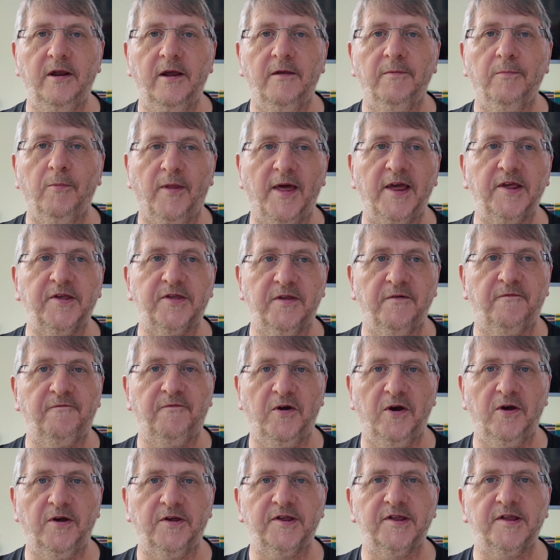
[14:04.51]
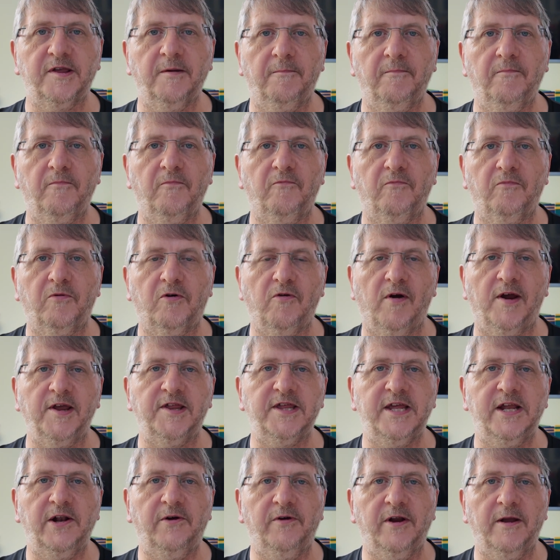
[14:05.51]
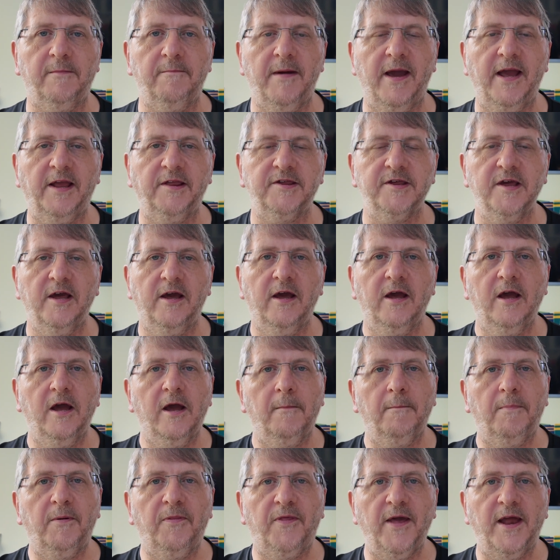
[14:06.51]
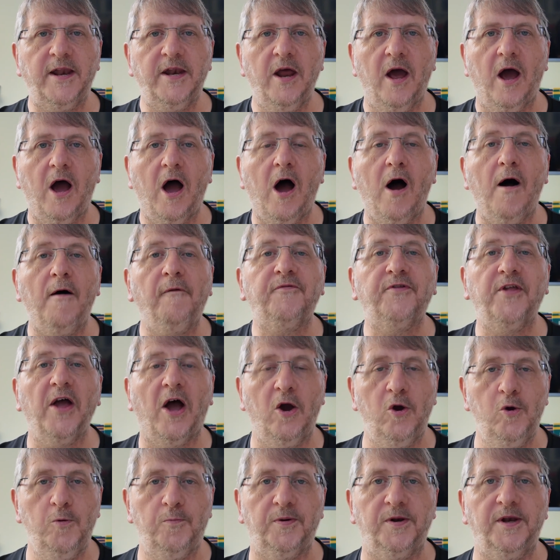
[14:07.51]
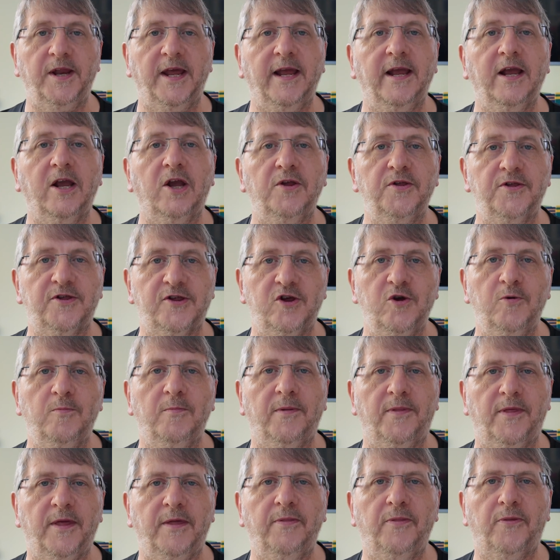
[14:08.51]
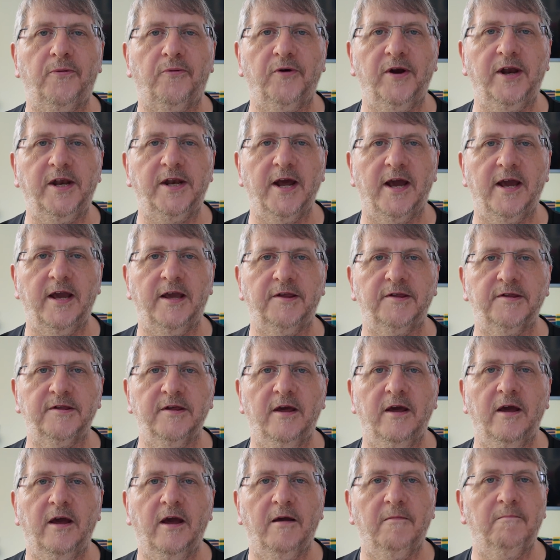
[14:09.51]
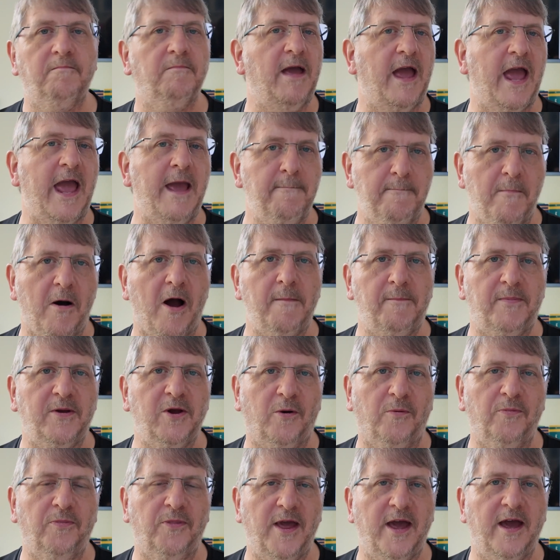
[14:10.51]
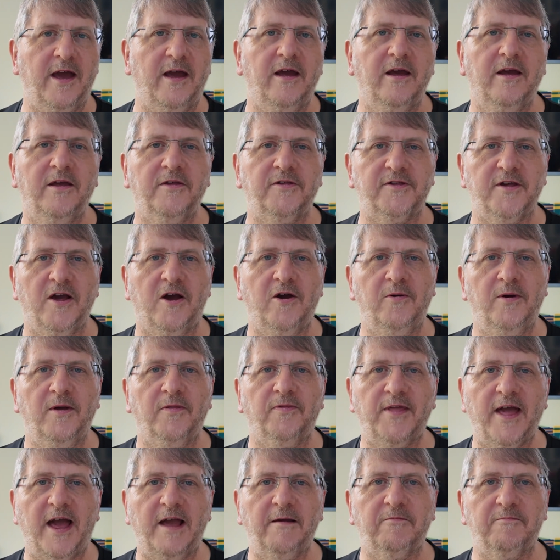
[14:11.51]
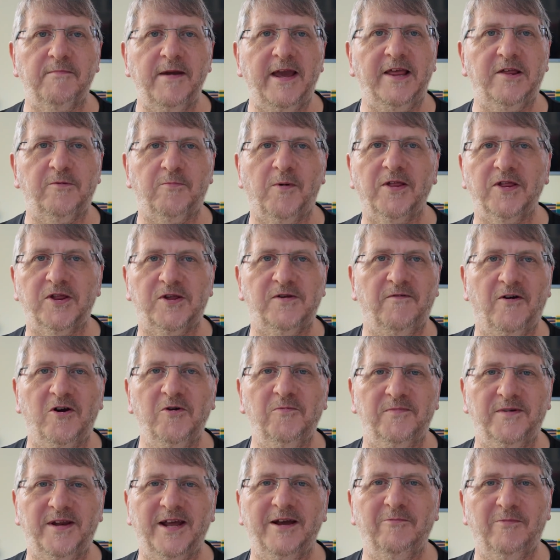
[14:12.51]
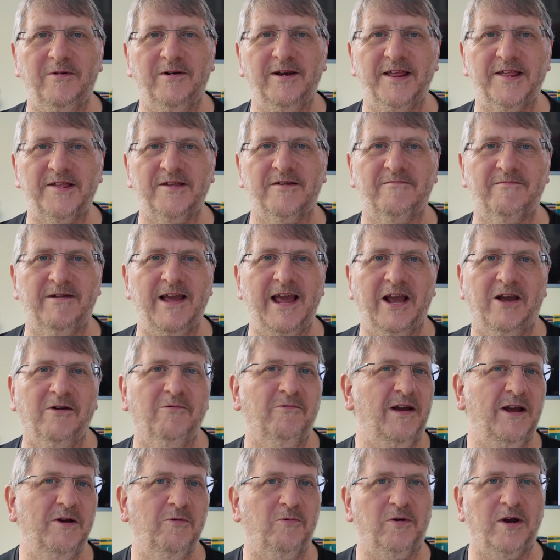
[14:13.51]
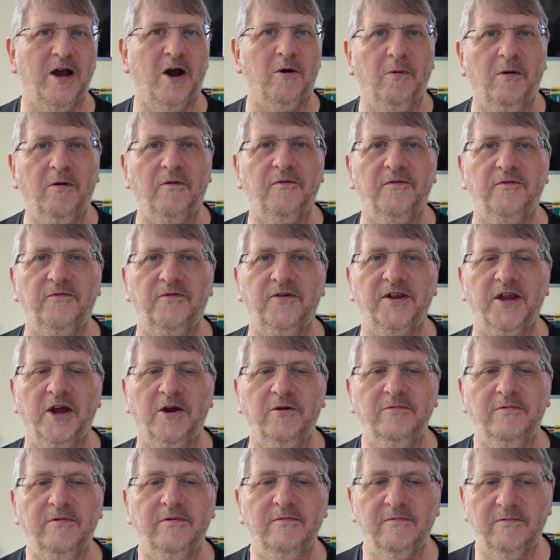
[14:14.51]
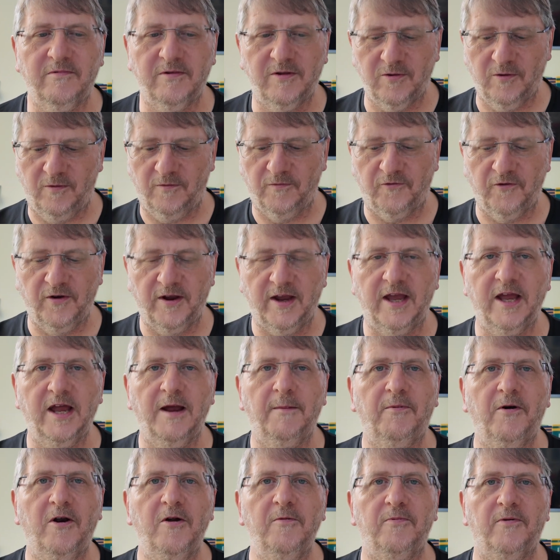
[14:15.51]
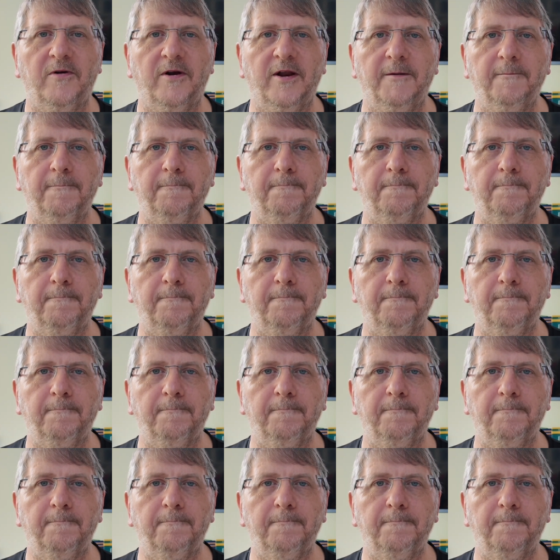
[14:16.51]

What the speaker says: Well, that's the first criteria met. But then after opening, consume within 3 days. It might be on there. So that means once you've opened it, well, it will go off if you don't sort of drink it appropriately.